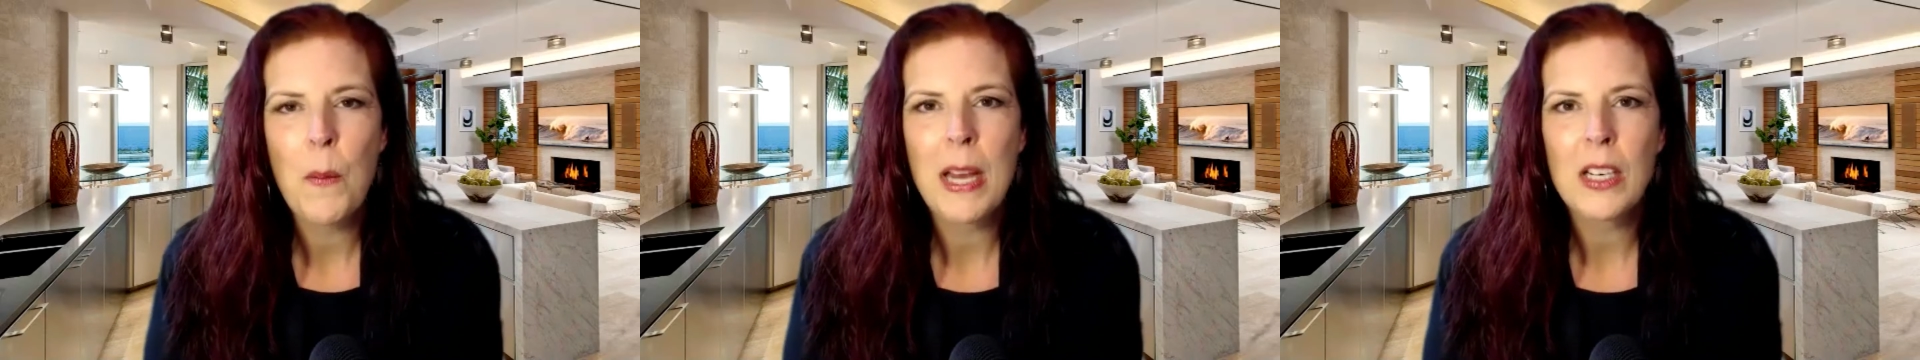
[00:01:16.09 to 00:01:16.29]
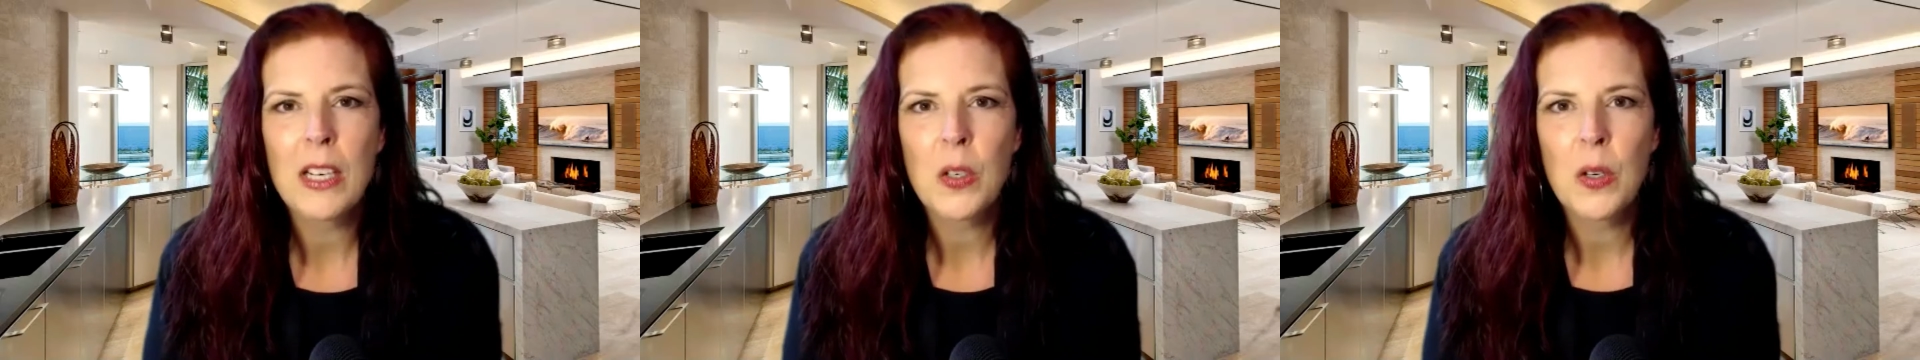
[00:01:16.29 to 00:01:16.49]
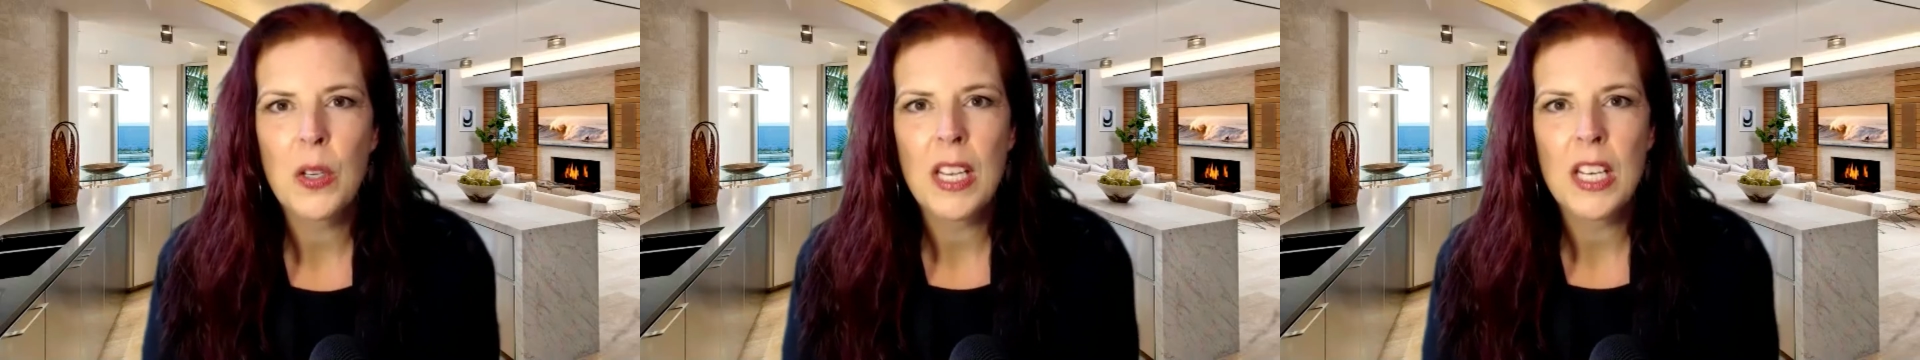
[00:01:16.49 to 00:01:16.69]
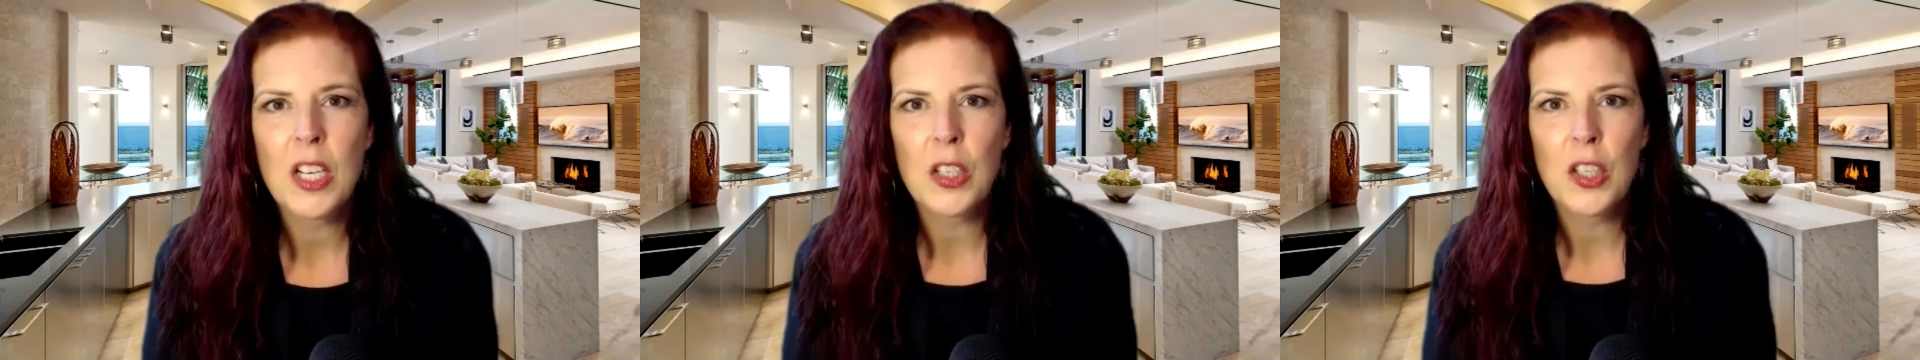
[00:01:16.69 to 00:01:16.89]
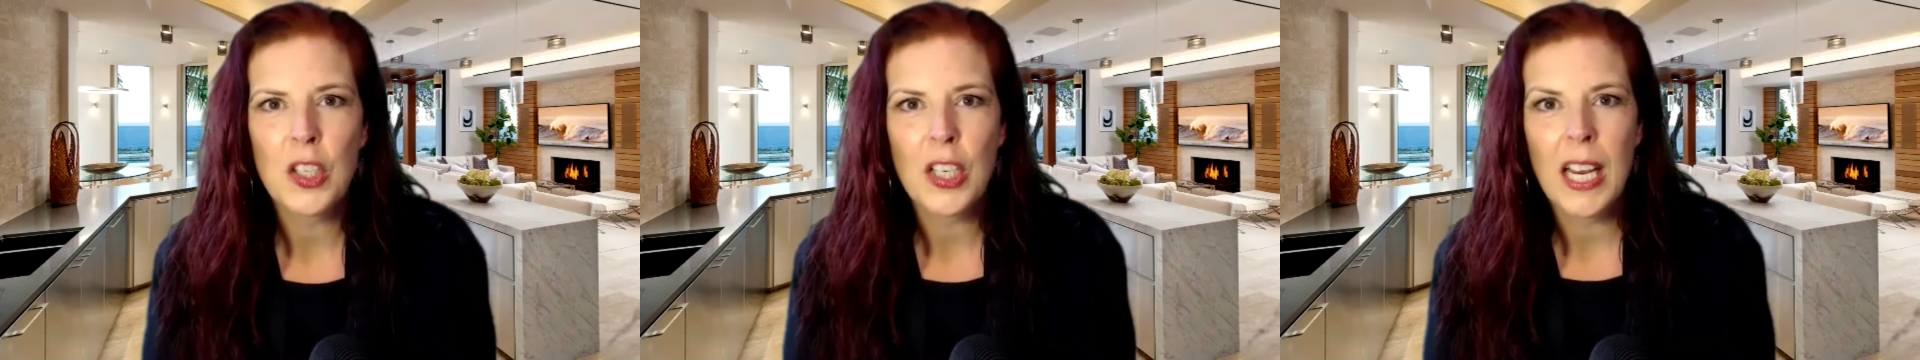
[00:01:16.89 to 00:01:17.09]
Make sure that
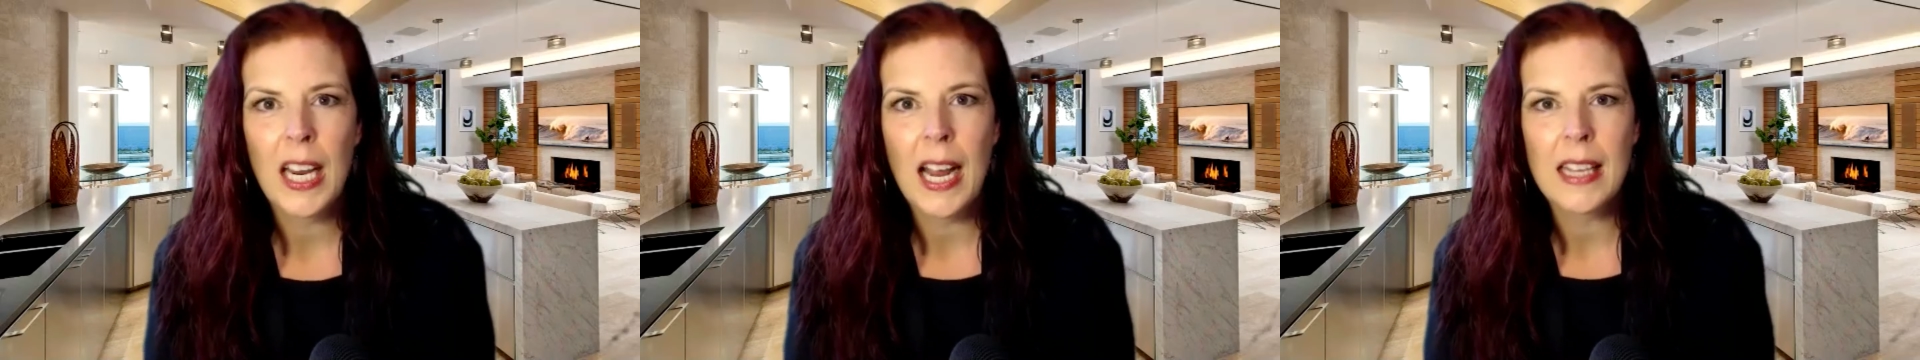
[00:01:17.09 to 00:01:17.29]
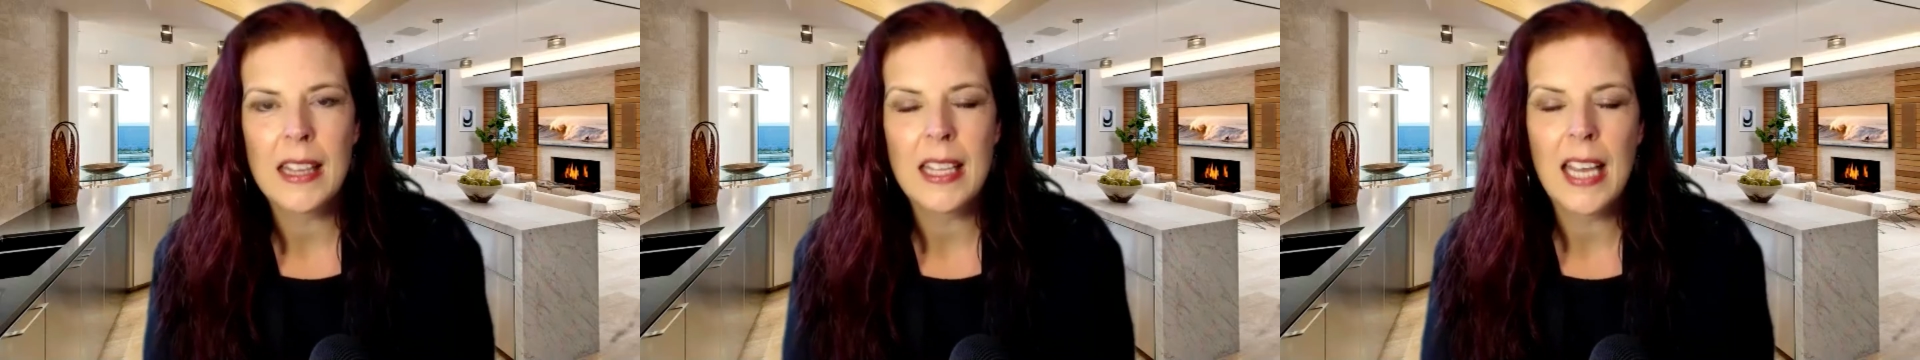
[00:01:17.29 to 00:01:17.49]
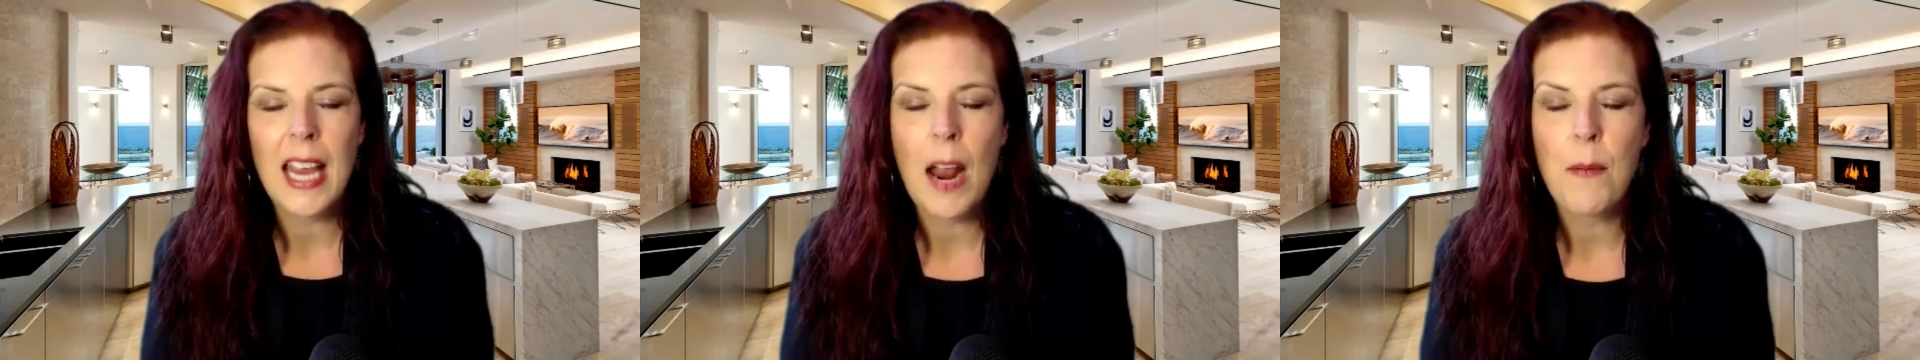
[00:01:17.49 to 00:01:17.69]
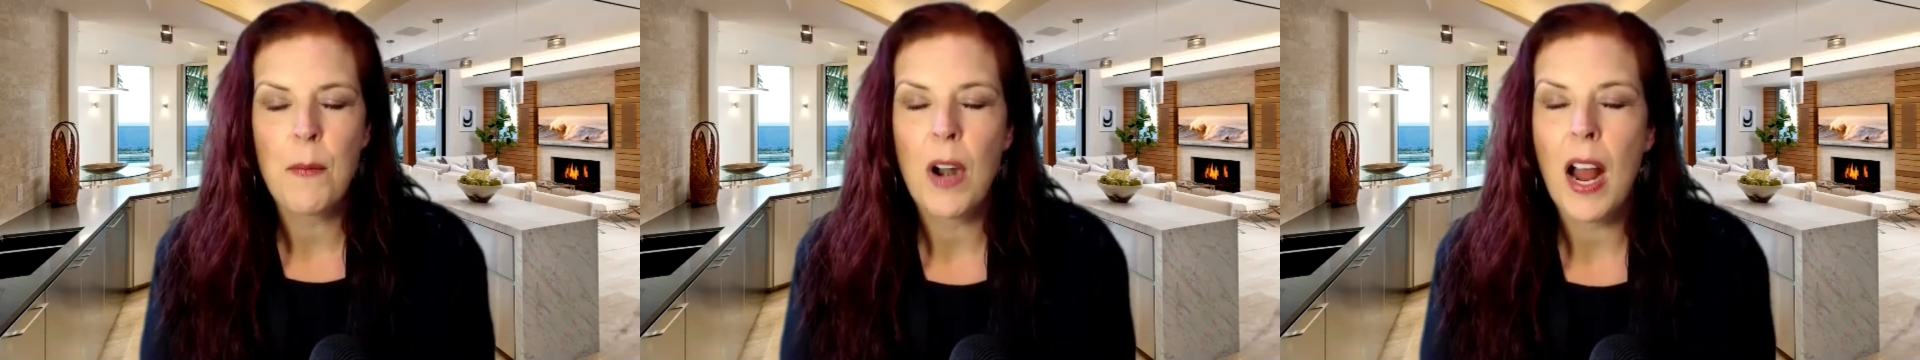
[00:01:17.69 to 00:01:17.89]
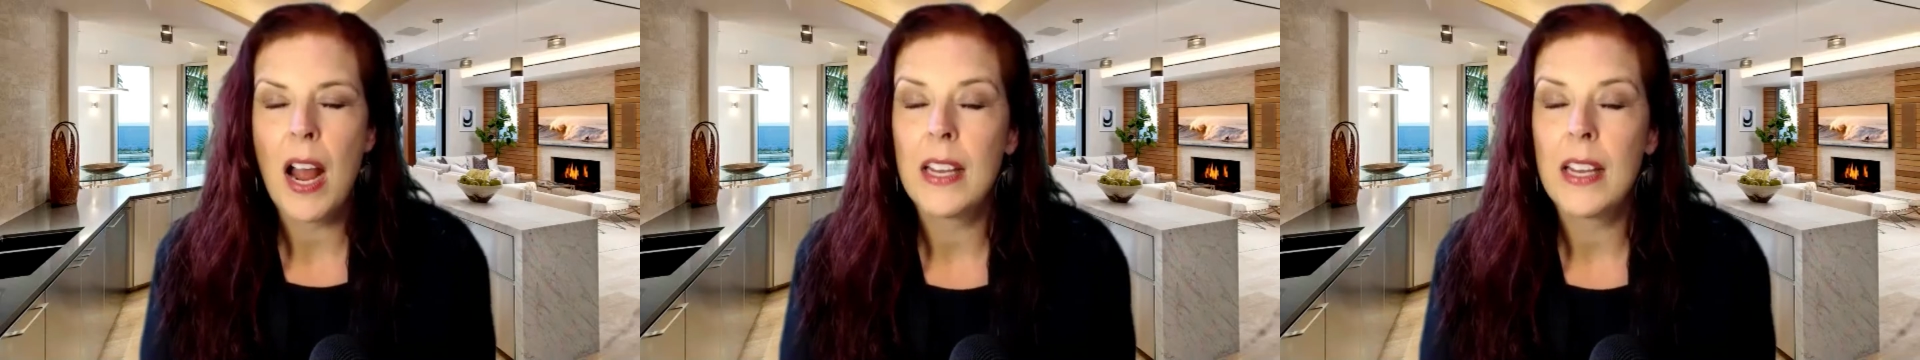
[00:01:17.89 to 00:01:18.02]
you're looking at the camera.